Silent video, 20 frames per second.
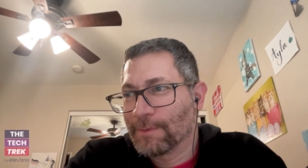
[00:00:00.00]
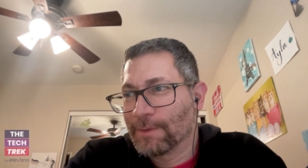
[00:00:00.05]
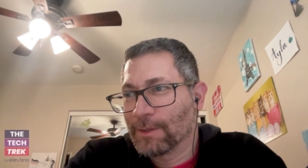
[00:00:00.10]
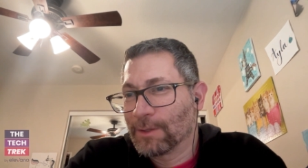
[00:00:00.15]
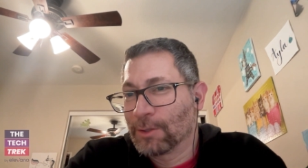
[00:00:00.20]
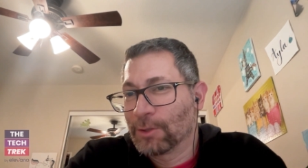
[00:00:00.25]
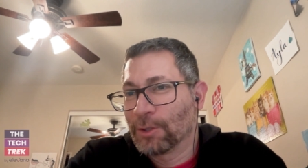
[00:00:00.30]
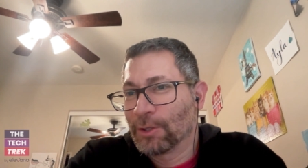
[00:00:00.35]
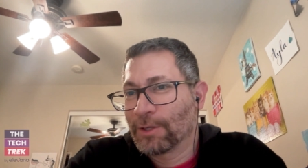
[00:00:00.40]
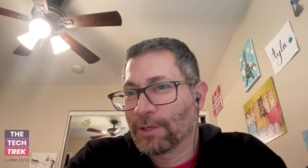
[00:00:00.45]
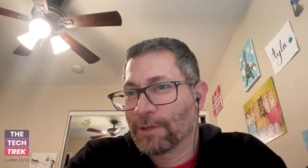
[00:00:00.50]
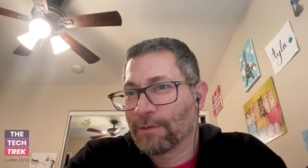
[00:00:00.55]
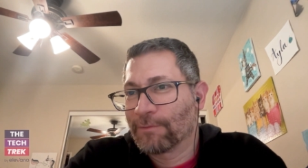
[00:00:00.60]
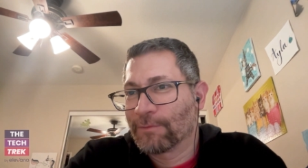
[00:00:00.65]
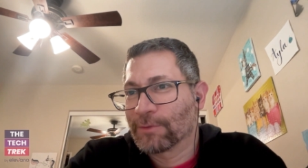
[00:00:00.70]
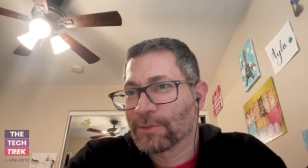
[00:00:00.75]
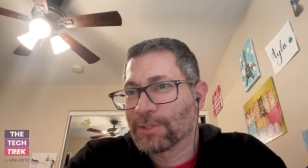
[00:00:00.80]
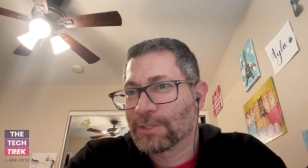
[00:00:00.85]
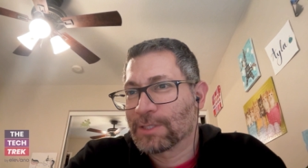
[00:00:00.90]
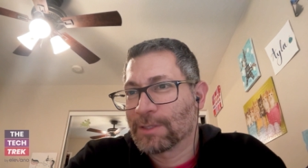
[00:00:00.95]
looking
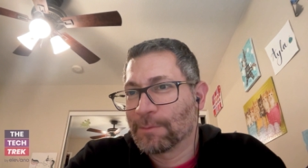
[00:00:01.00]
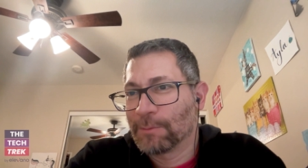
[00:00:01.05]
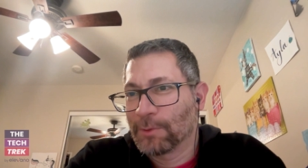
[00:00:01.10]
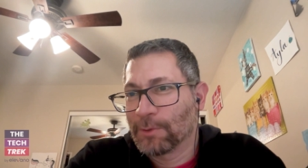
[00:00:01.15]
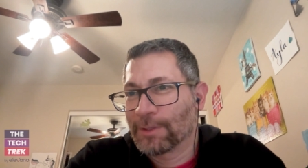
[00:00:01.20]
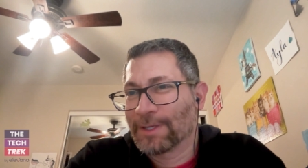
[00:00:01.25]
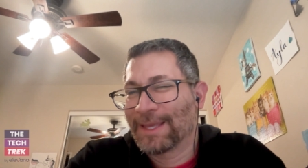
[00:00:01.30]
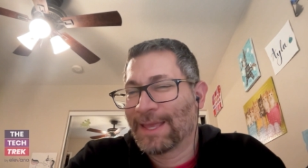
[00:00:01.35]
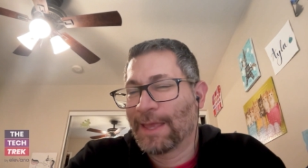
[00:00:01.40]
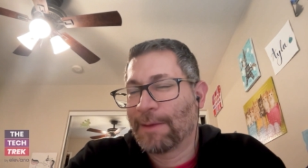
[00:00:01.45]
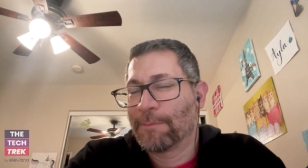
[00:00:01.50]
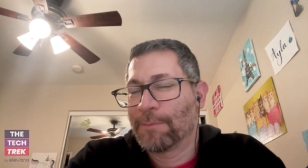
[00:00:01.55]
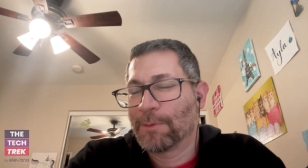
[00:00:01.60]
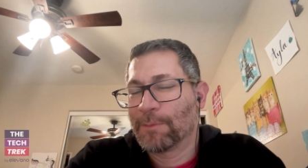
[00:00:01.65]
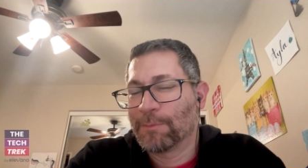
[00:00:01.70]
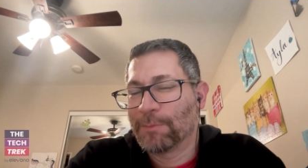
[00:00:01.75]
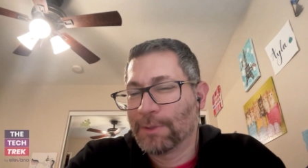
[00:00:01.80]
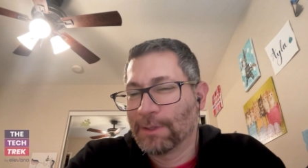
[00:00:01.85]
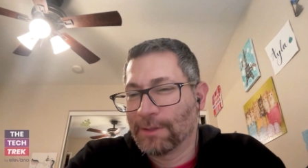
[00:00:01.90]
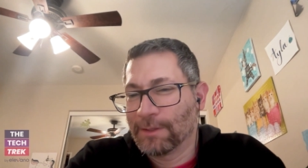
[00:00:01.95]
for similar
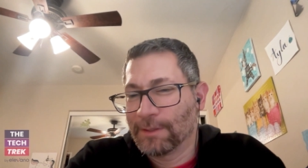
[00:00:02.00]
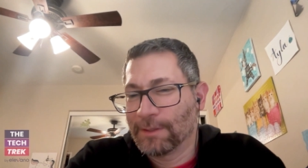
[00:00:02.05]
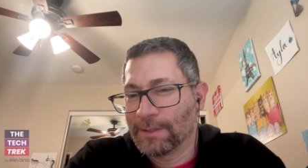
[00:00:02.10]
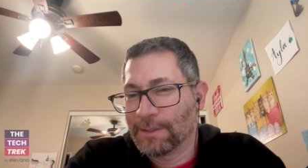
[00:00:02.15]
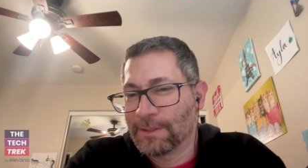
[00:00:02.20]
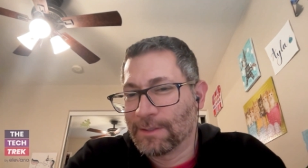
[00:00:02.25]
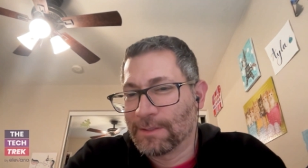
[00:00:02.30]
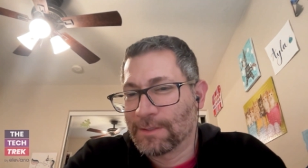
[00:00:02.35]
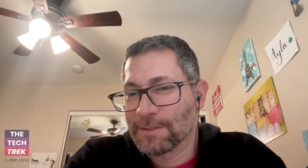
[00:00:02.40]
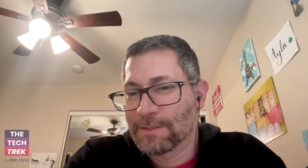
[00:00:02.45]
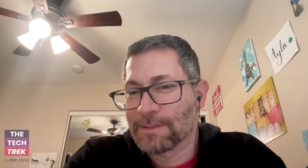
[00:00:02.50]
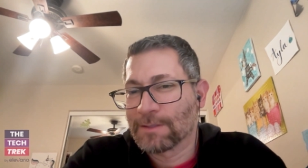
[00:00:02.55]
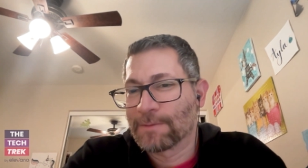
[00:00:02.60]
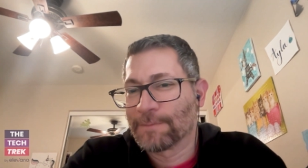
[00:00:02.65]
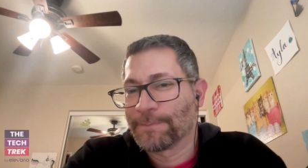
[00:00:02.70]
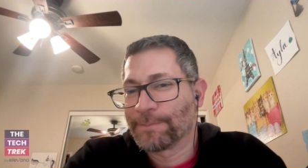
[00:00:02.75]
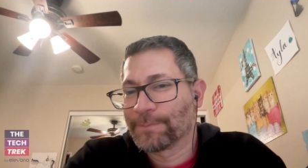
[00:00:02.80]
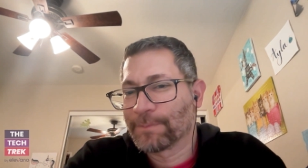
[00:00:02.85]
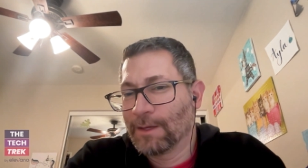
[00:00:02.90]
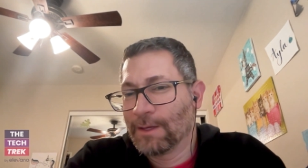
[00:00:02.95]
capabilities
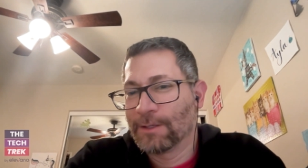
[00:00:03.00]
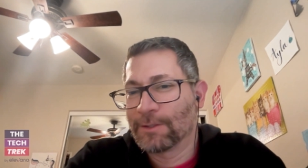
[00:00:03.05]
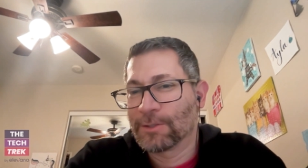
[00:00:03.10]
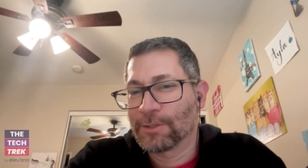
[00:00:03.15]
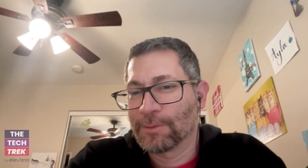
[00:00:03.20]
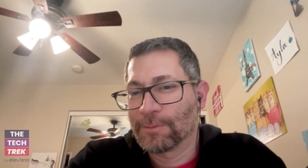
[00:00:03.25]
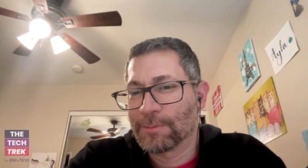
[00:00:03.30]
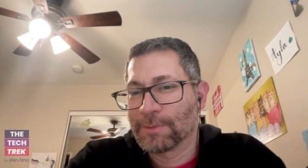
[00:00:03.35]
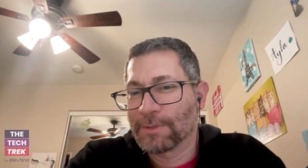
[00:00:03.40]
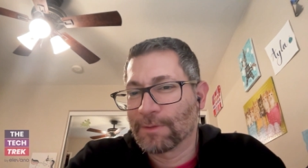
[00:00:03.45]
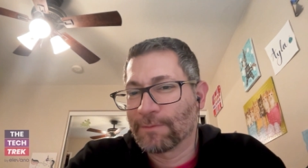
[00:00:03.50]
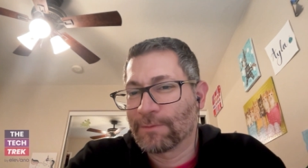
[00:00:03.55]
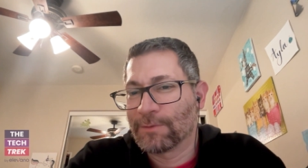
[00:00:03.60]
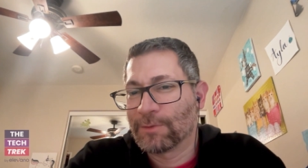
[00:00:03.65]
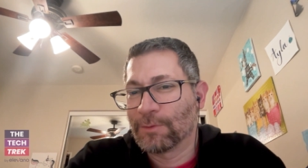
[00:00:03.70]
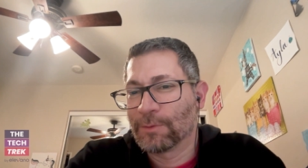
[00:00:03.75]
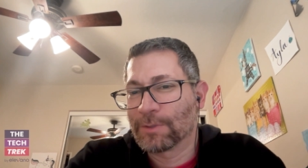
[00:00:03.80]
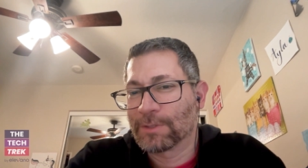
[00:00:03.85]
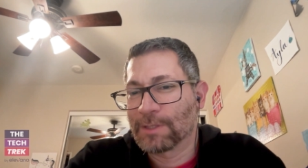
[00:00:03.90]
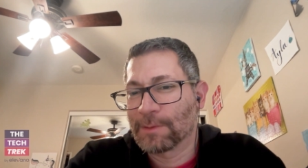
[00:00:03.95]
in terms of
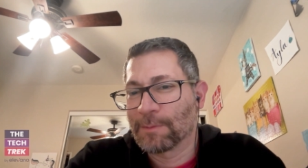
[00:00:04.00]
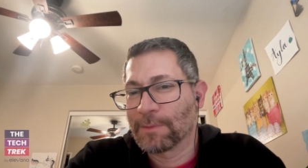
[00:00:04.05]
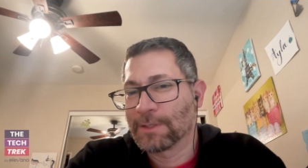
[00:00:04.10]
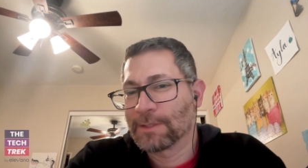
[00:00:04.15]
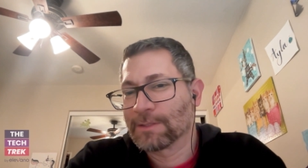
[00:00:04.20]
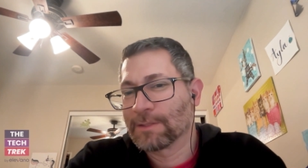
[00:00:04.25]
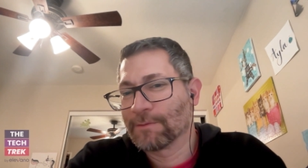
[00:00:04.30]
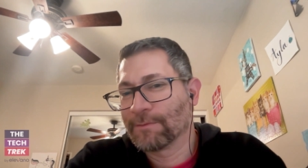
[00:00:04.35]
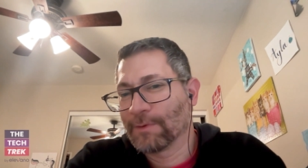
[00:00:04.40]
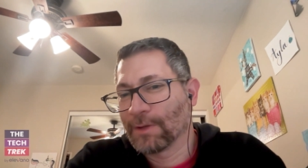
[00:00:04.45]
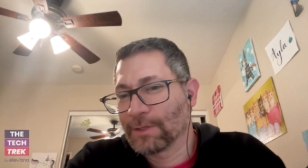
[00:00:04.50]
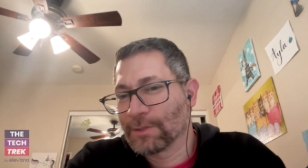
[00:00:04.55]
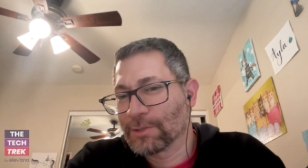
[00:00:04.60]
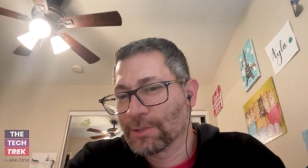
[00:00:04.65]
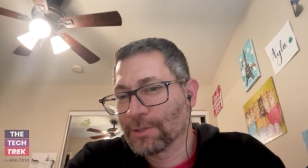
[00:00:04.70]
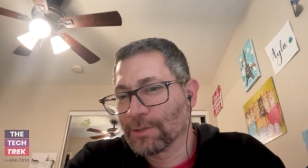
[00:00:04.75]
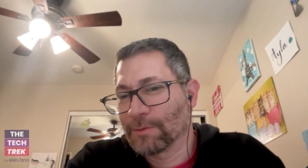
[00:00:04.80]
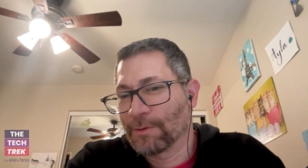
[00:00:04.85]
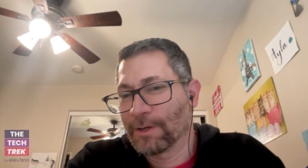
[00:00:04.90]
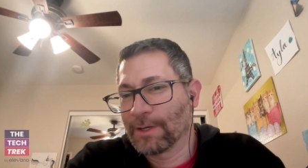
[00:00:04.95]
doing some of this
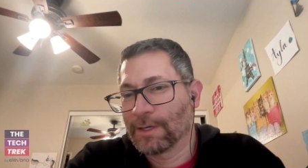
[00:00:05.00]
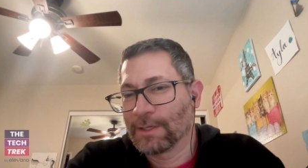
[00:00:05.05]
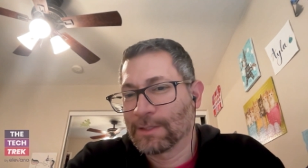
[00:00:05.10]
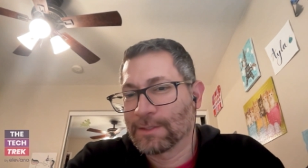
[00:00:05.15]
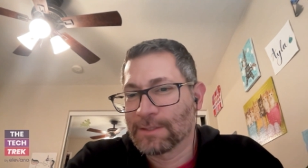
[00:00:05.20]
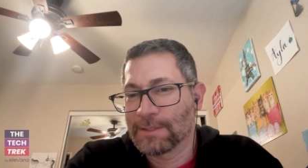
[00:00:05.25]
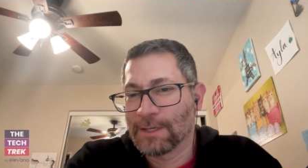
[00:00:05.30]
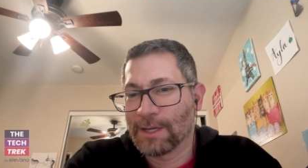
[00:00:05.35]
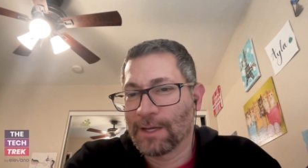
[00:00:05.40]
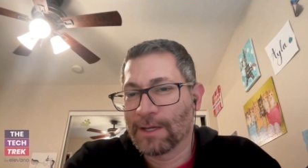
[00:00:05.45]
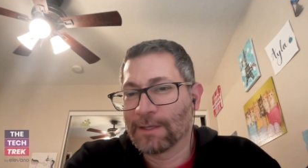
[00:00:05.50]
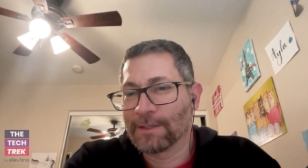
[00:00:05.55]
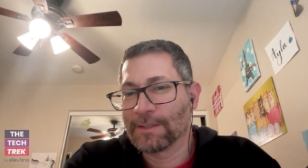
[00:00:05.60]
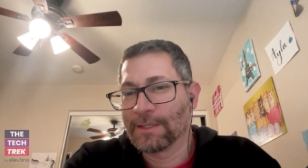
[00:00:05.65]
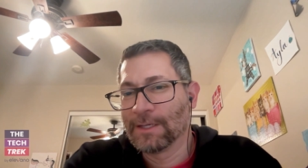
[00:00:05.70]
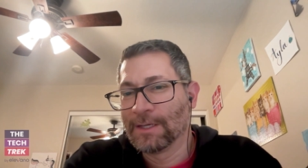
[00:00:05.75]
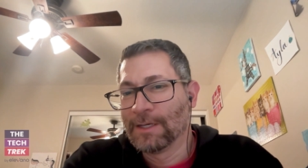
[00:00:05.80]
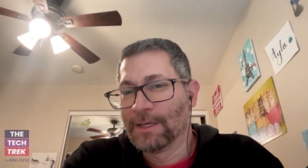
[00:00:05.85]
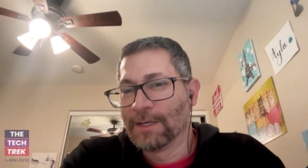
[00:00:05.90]
invention, right? It's not